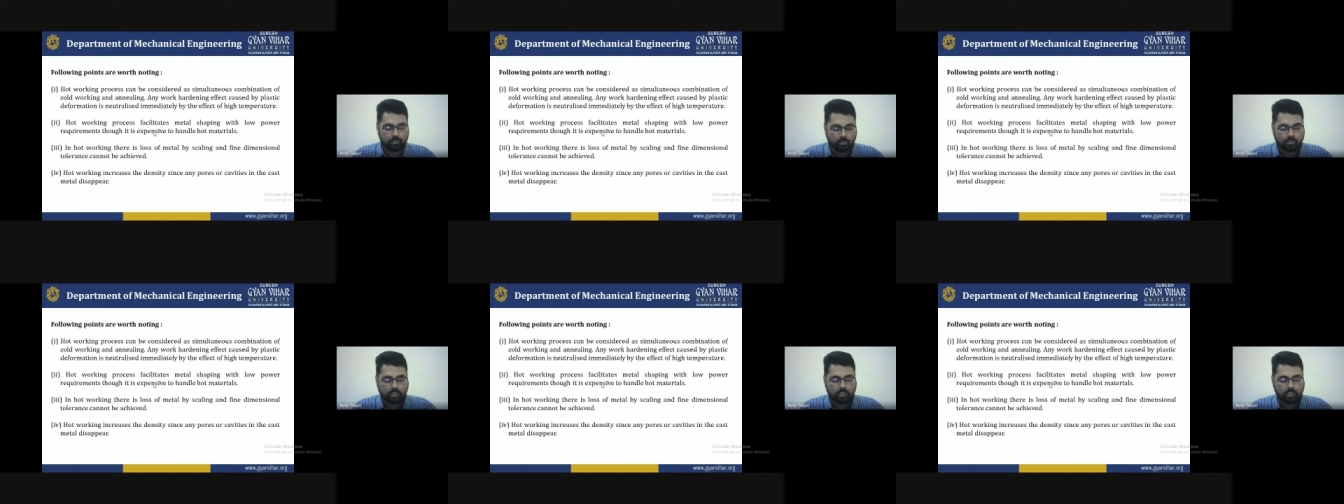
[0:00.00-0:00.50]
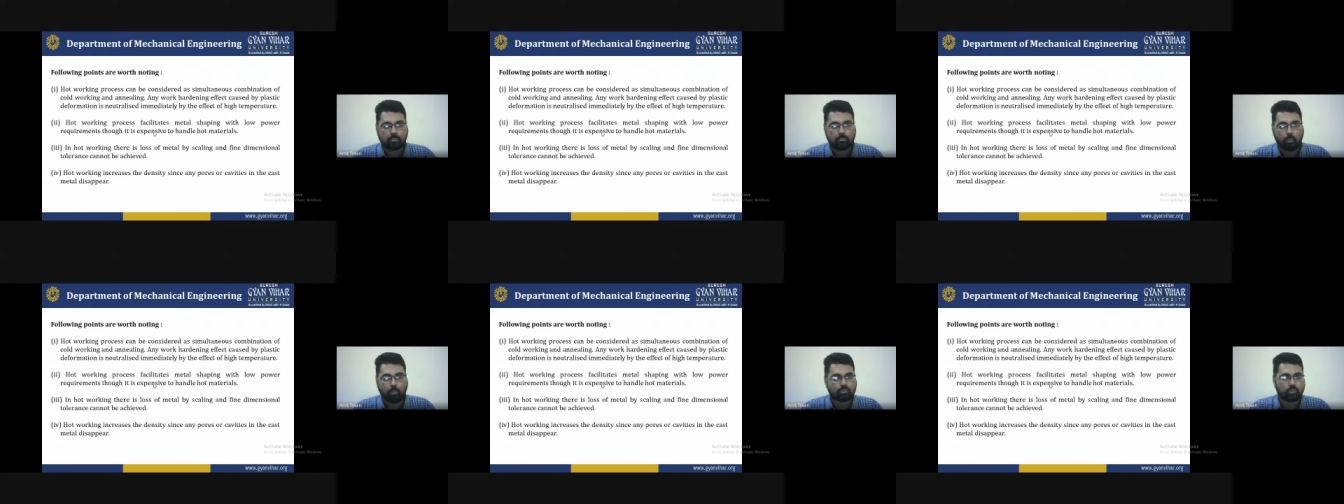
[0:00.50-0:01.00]
These are some
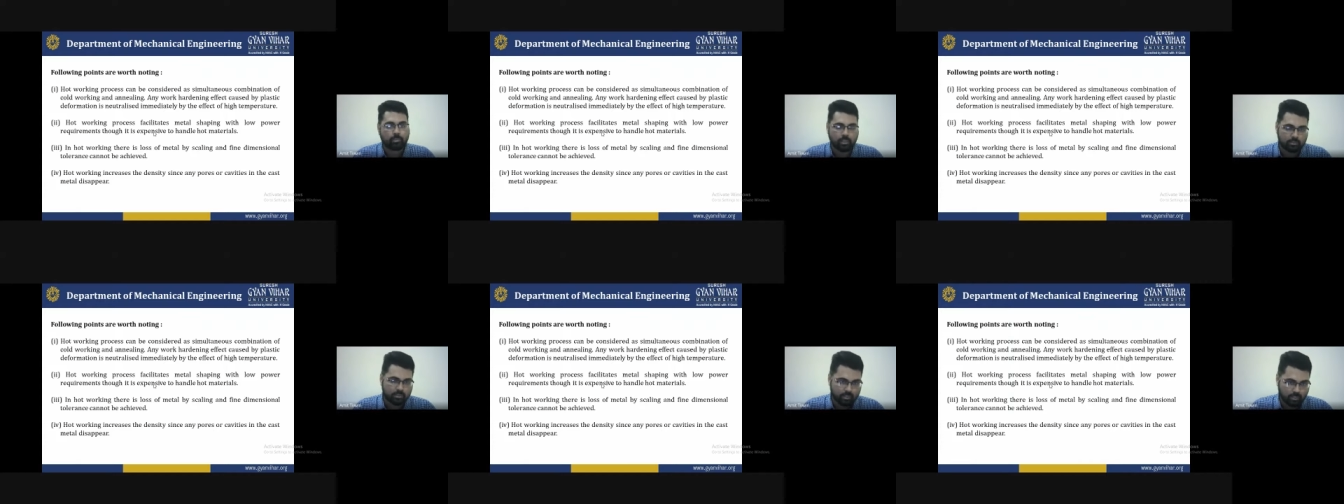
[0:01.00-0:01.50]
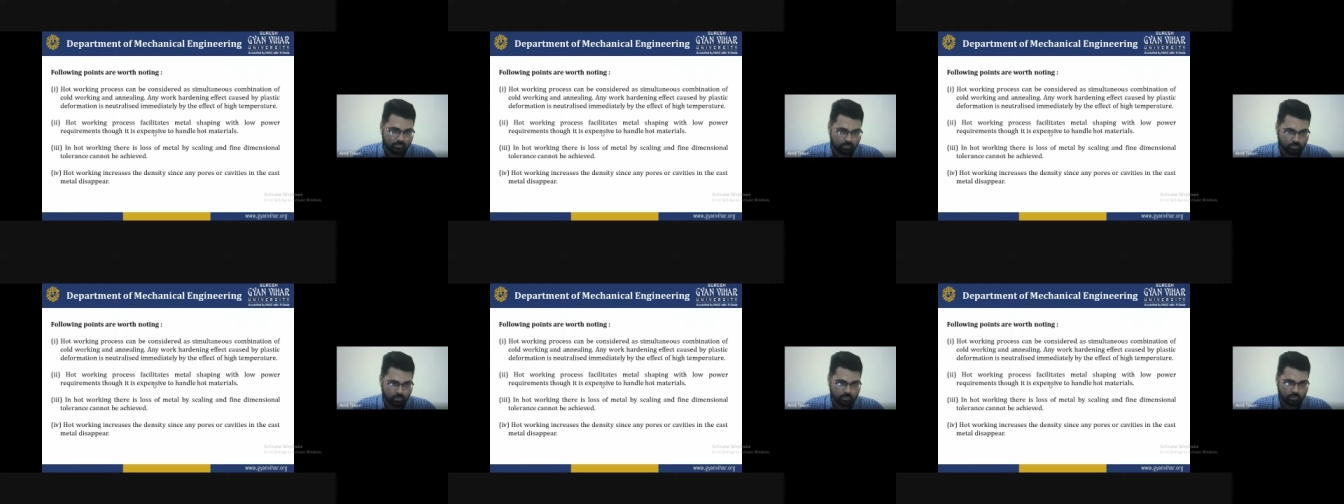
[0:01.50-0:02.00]
points to be considered.
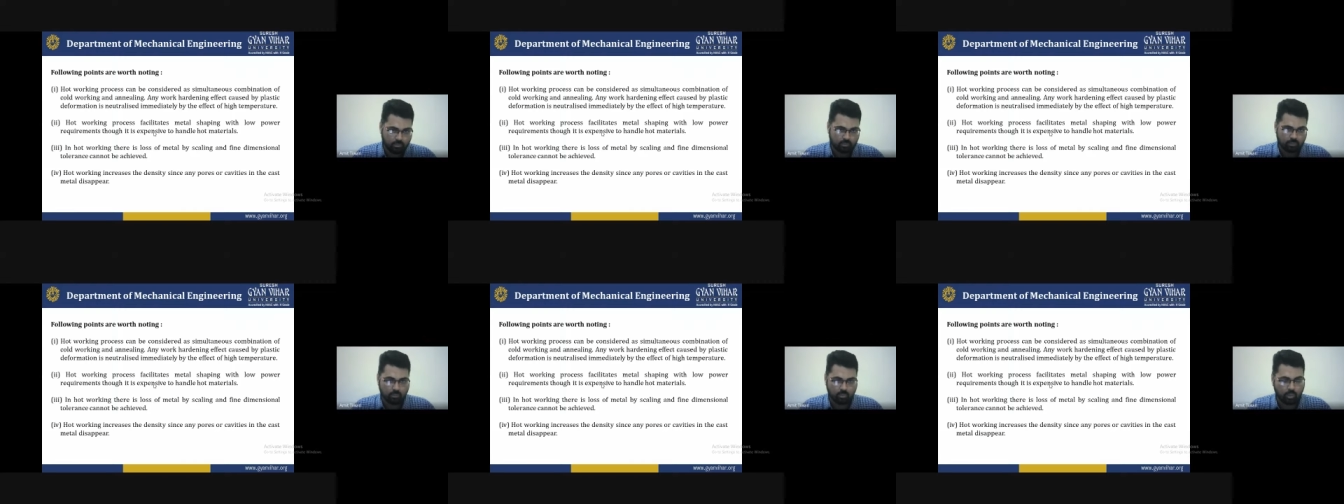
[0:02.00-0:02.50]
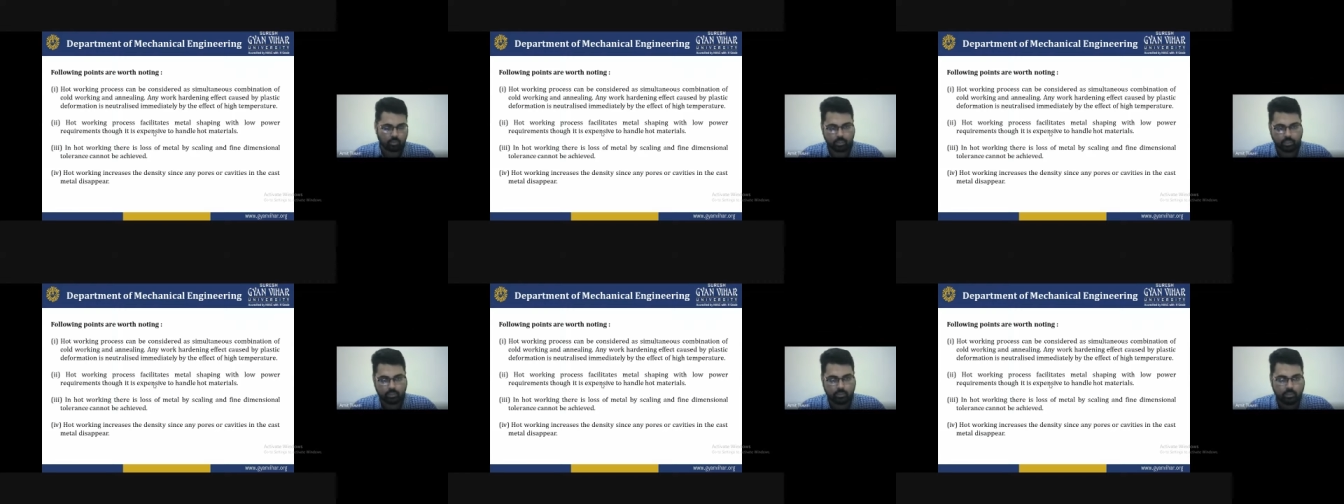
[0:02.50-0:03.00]
Hot rolling.